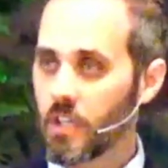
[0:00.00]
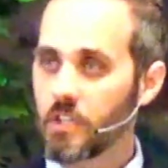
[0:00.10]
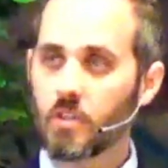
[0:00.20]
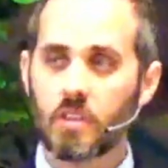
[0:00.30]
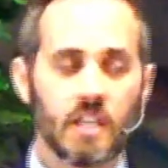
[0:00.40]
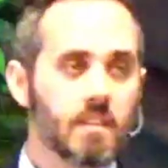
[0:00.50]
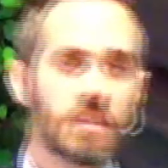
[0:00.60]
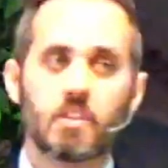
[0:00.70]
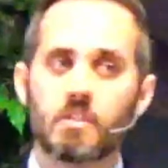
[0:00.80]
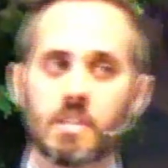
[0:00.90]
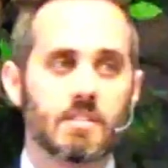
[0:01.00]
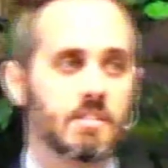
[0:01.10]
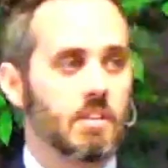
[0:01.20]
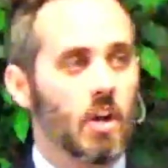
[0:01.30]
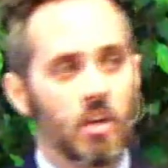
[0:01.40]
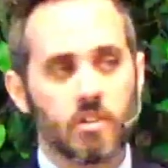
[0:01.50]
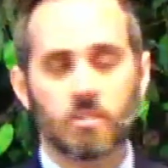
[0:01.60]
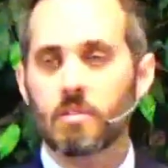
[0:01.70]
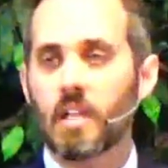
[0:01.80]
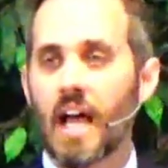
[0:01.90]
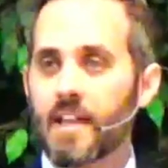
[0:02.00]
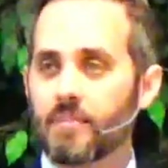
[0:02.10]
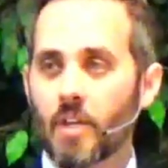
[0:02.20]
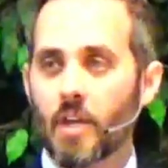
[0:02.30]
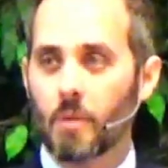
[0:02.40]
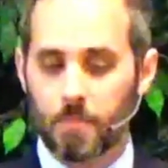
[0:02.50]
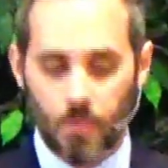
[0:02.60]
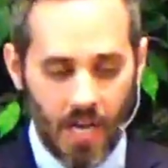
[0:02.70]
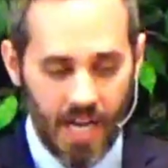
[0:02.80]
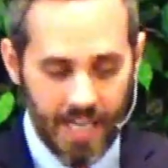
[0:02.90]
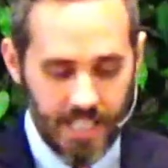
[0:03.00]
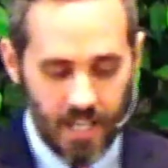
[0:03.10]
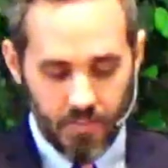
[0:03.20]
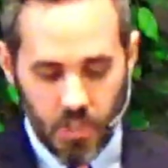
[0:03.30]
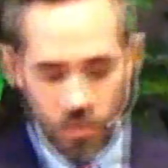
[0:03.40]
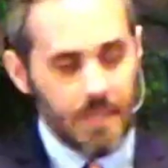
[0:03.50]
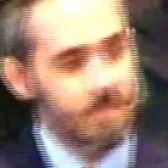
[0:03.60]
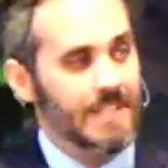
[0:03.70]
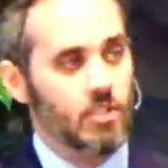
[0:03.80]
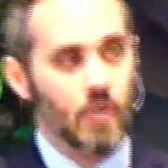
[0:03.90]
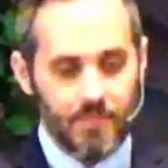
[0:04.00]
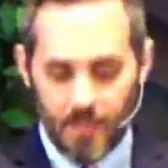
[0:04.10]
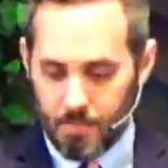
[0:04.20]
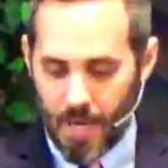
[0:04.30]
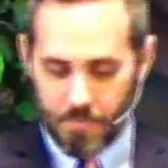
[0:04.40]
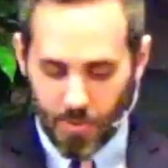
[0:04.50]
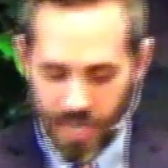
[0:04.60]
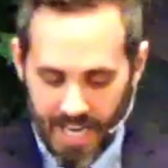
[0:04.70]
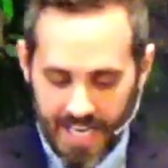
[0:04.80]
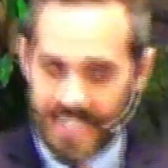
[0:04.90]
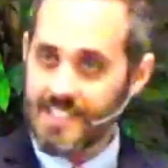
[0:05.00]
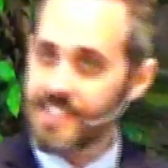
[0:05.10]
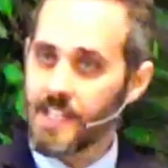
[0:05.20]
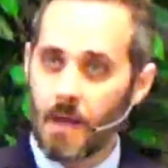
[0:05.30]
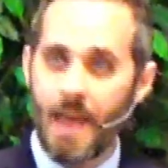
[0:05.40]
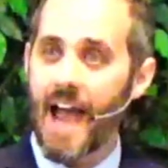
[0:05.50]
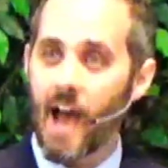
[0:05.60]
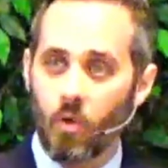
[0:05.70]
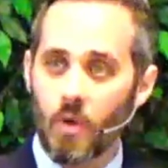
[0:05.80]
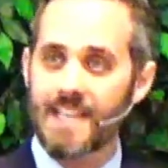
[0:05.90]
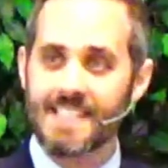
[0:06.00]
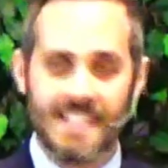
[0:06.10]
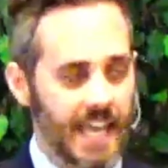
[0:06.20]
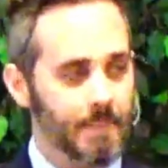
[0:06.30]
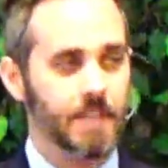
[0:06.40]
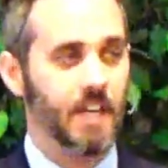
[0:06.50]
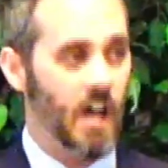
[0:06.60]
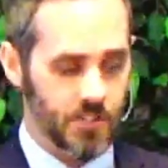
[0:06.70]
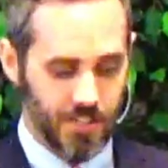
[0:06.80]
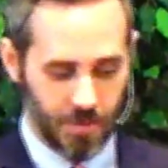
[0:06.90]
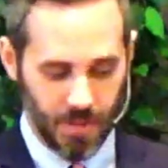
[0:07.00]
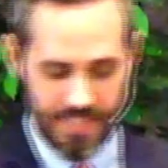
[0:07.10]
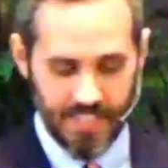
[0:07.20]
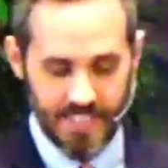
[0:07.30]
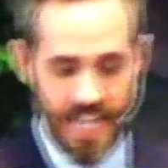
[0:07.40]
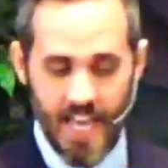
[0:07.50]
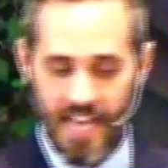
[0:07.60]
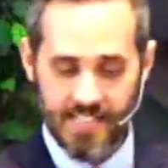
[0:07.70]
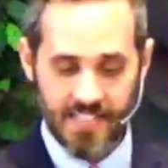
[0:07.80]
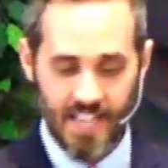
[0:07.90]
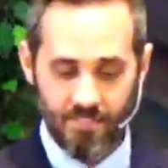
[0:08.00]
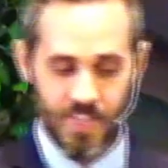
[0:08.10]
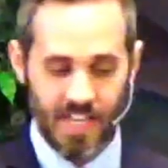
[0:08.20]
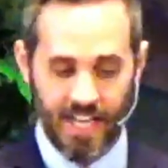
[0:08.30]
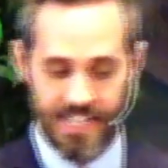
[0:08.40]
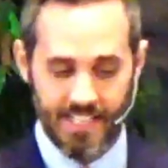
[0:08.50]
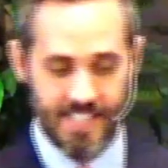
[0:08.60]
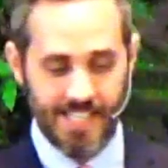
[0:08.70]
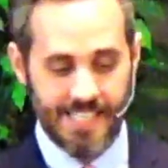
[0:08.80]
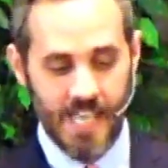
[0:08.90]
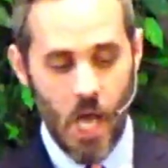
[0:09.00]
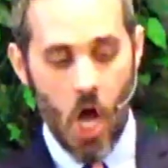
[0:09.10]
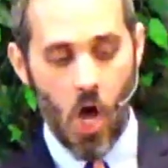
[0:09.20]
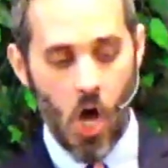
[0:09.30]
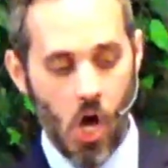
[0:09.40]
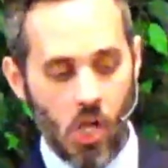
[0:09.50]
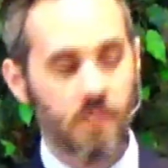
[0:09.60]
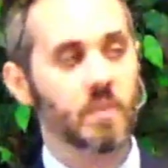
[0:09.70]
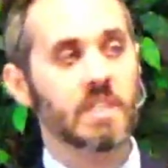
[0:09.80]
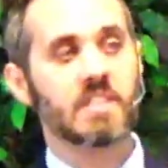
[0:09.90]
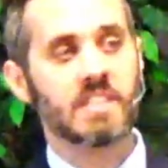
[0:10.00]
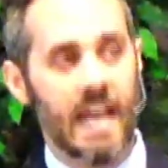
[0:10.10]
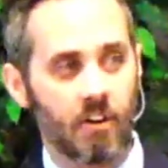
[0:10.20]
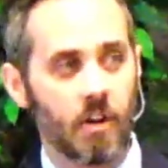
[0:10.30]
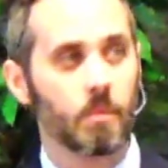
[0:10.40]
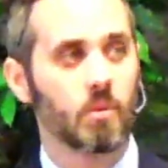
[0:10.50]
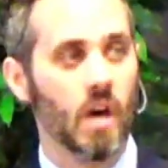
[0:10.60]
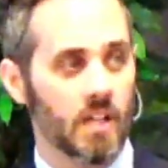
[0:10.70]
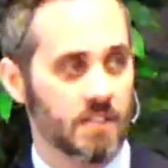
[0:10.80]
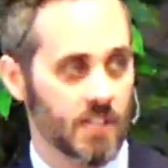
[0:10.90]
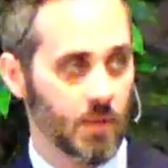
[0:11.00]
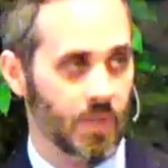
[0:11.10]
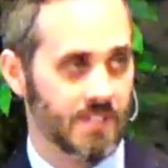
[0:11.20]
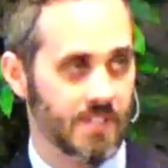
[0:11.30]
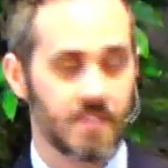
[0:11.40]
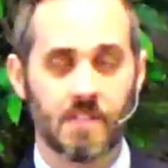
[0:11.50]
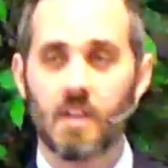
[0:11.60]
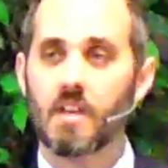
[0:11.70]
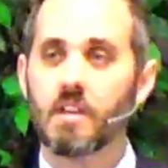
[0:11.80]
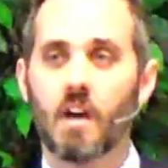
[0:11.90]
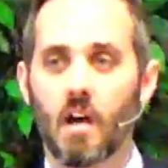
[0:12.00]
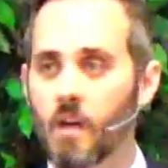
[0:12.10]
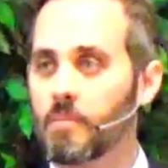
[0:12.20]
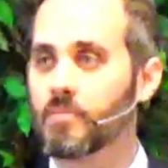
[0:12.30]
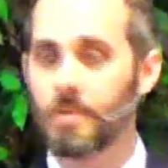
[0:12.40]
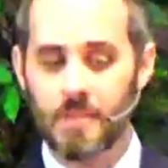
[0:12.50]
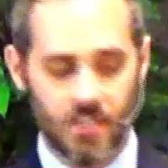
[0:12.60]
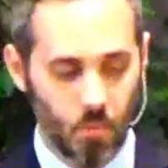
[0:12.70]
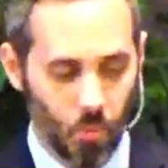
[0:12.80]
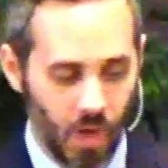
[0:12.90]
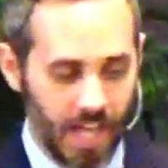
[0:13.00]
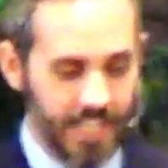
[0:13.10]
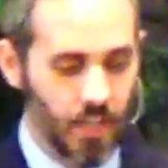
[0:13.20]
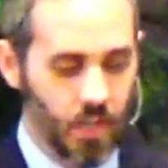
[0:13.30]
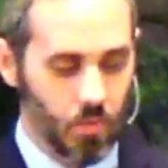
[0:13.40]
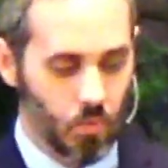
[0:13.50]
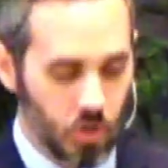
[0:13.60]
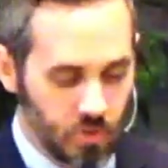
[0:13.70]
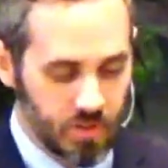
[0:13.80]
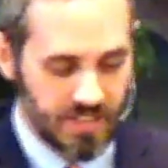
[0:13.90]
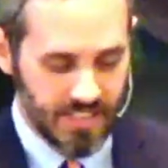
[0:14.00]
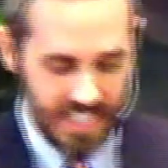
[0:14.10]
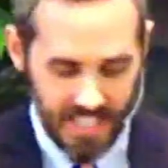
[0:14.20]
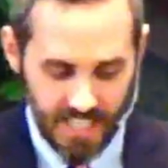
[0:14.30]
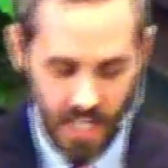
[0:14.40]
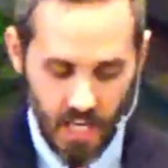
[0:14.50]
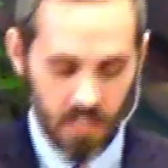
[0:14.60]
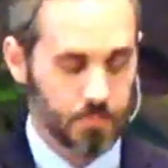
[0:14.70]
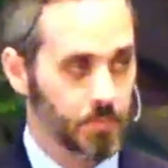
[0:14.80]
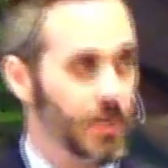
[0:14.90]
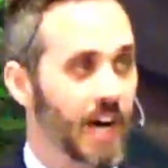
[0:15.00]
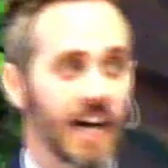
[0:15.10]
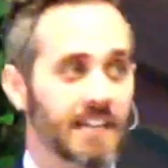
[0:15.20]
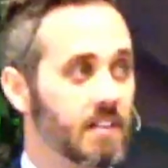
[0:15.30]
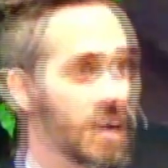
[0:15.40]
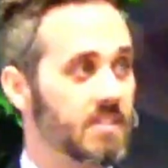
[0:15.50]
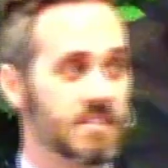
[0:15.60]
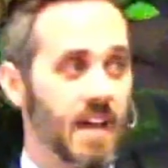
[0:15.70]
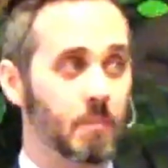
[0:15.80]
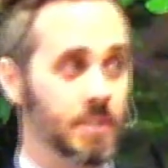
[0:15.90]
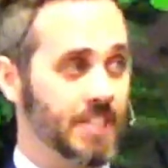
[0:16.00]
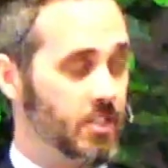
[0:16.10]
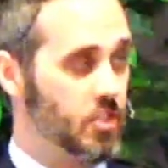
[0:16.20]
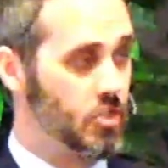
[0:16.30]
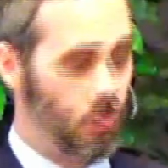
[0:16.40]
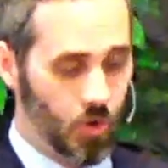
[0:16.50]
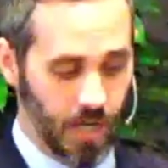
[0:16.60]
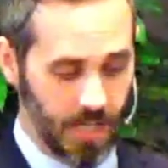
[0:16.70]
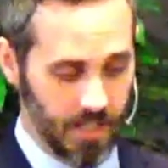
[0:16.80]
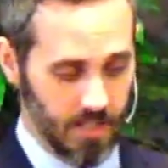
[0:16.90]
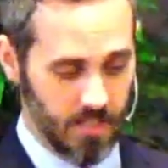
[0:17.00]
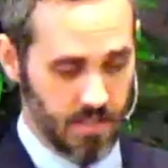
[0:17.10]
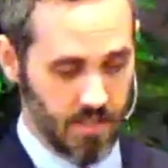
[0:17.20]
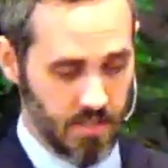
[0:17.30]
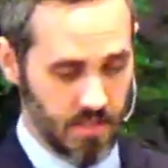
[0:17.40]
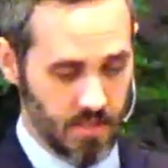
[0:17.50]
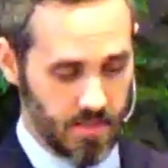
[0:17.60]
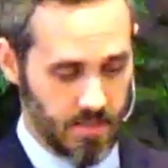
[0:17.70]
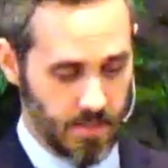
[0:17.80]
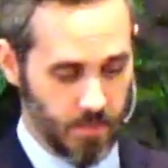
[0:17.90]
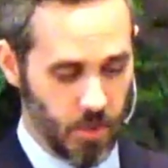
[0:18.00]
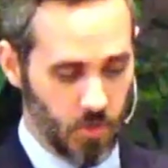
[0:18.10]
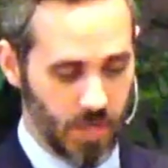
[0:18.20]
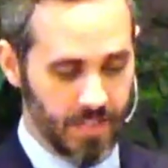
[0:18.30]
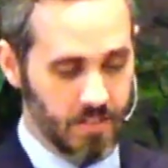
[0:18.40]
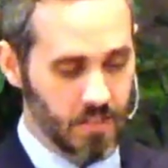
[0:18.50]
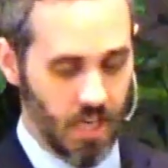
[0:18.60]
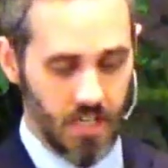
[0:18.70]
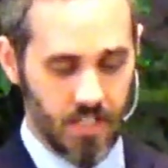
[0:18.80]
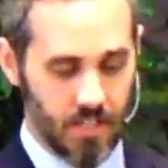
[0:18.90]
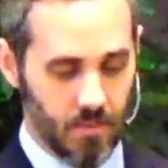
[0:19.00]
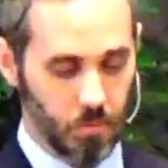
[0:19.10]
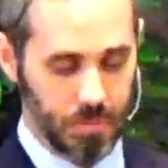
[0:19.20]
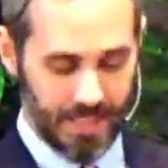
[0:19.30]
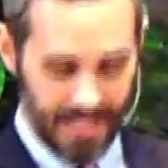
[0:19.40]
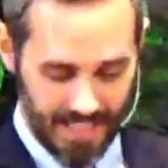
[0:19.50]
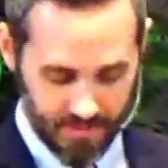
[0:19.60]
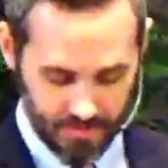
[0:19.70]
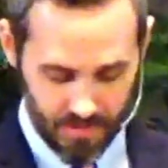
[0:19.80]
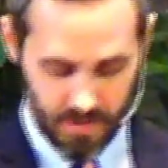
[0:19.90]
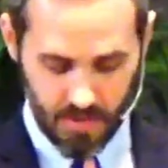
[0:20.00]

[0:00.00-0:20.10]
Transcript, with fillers: You think that you can skirt through life with pride, that you can be driven by pride and somehow escape the consequences. And Zephaniah says, all of these terrible consequences come from this one root sin of pride. God says, I will destroy you, and none will be left.